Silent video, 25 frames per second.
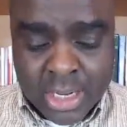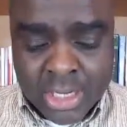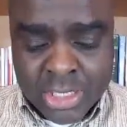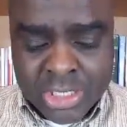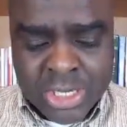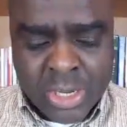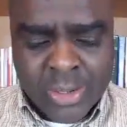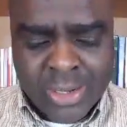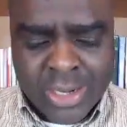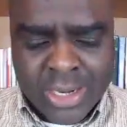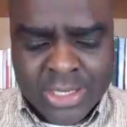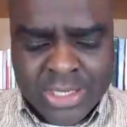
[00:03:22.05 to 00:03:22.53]

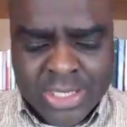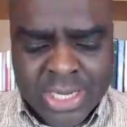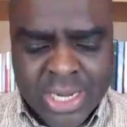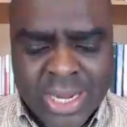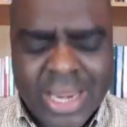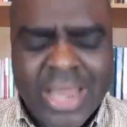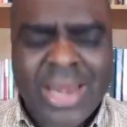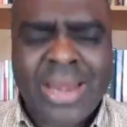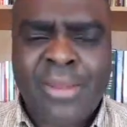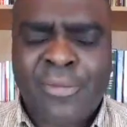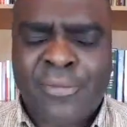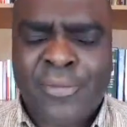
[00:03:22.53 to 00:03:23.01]
So
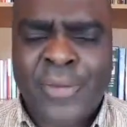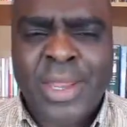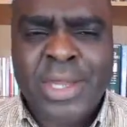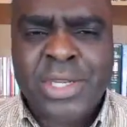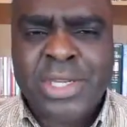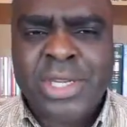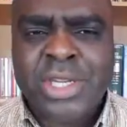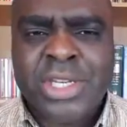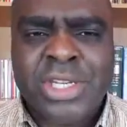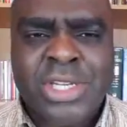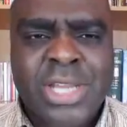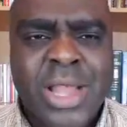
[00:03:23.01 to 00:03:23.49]
listen, in
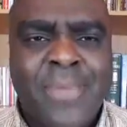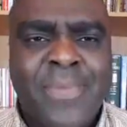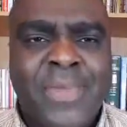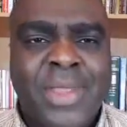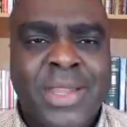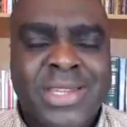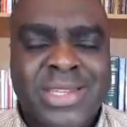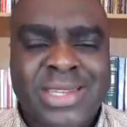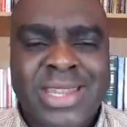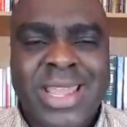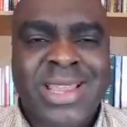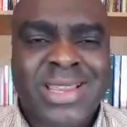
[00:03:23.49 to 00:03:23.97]
Ephesians
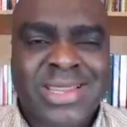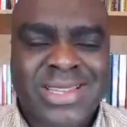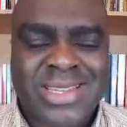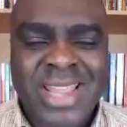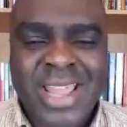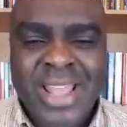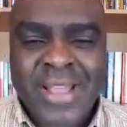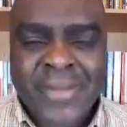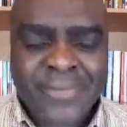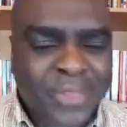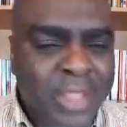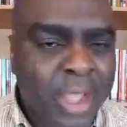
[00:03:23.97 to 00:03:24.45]
chapter
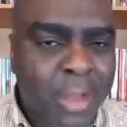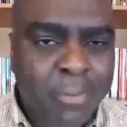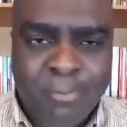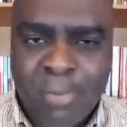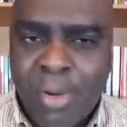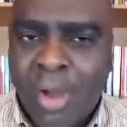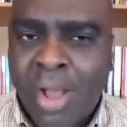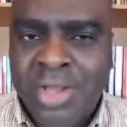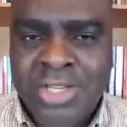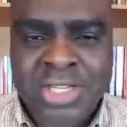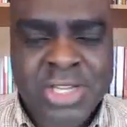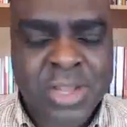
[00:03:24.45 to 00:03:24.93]
6, the
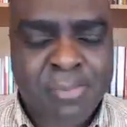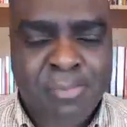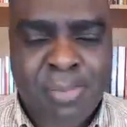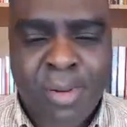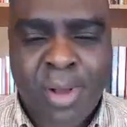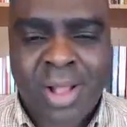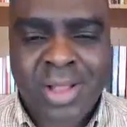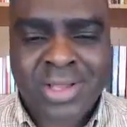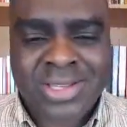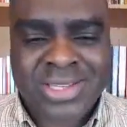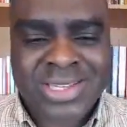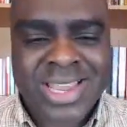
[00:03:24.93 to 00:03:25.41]
Apostle
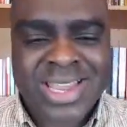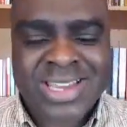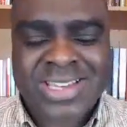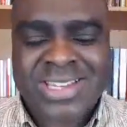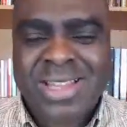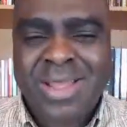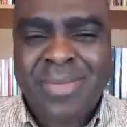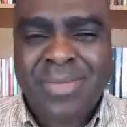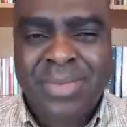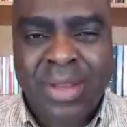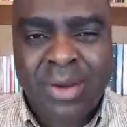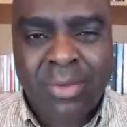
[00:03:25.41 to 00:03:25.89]
Paul says
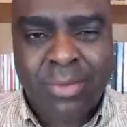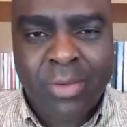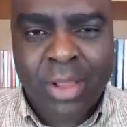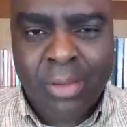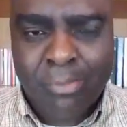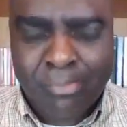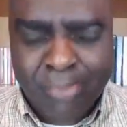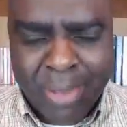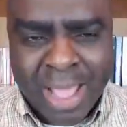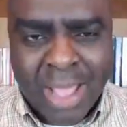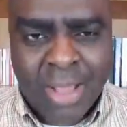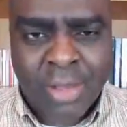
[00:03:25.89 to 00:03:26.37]
something
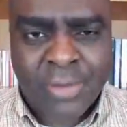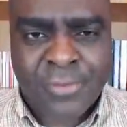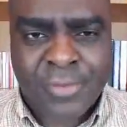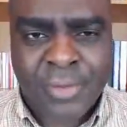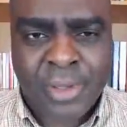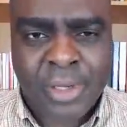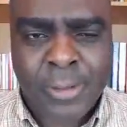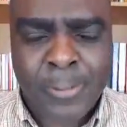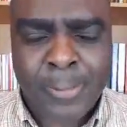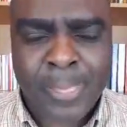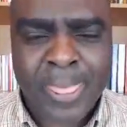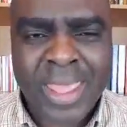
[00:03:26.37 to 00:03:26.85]
real
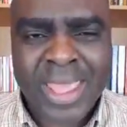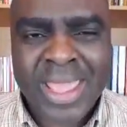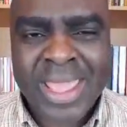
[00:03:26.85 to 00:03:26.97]
powerful.